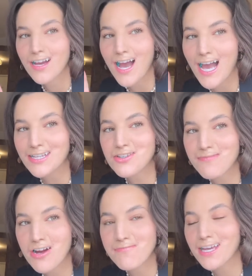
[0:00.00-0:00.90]
I had to do
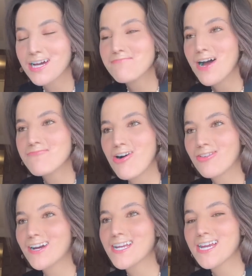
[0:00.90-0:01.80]
my own makeup. I'm
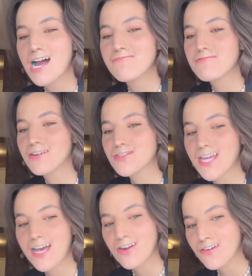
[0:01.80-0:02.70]
already, I'm about to
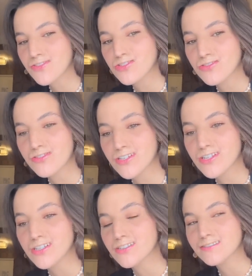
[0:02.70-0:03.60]
head off to
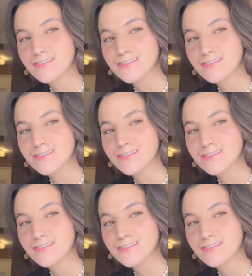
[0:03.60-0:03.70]
the